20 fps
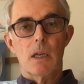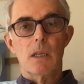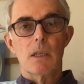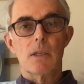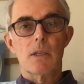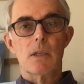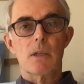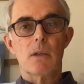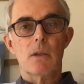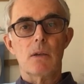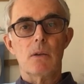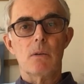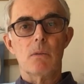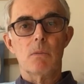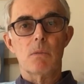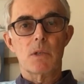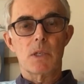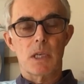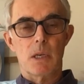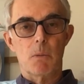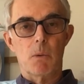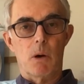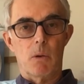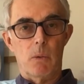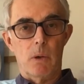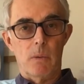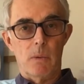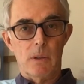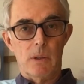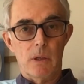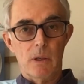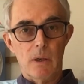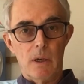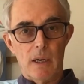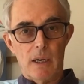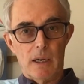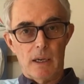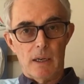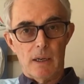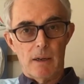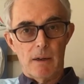to see what we were doing.